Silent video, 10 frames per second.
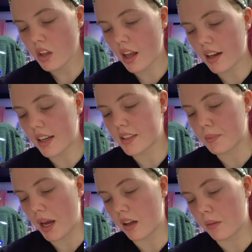And I
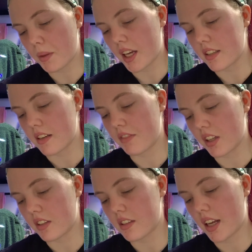smile because it
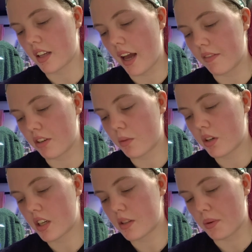feels like everyone
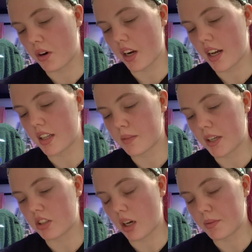is bored and it's my
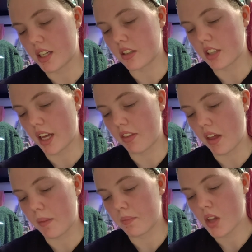job to entertain
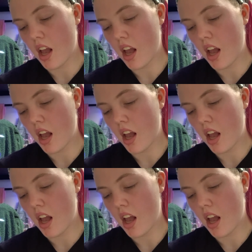them.